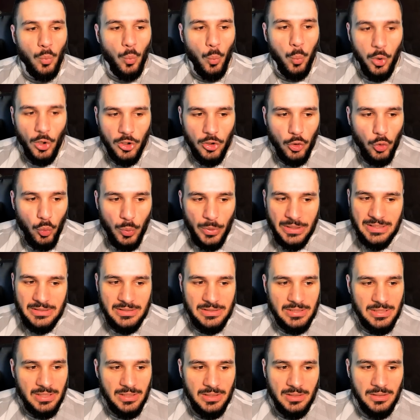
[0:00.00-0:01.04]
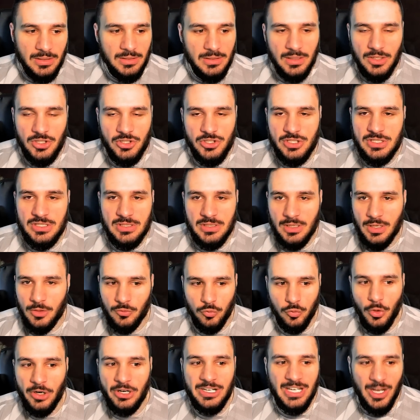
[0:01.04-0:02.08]
Whirlwind just
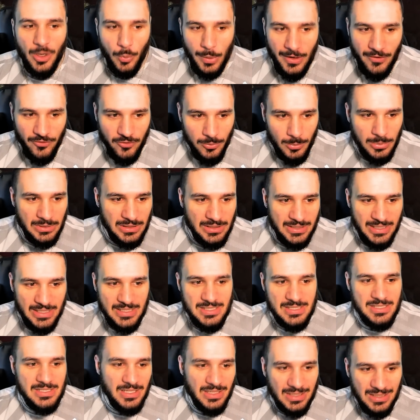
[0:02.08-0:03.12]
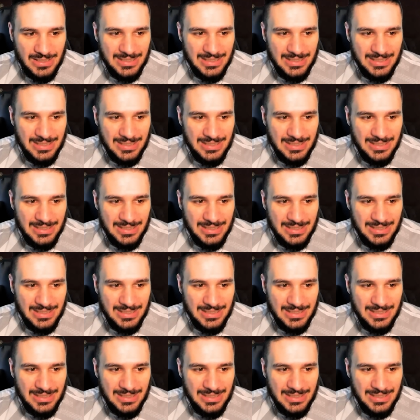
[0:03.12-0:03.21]
running away from elites,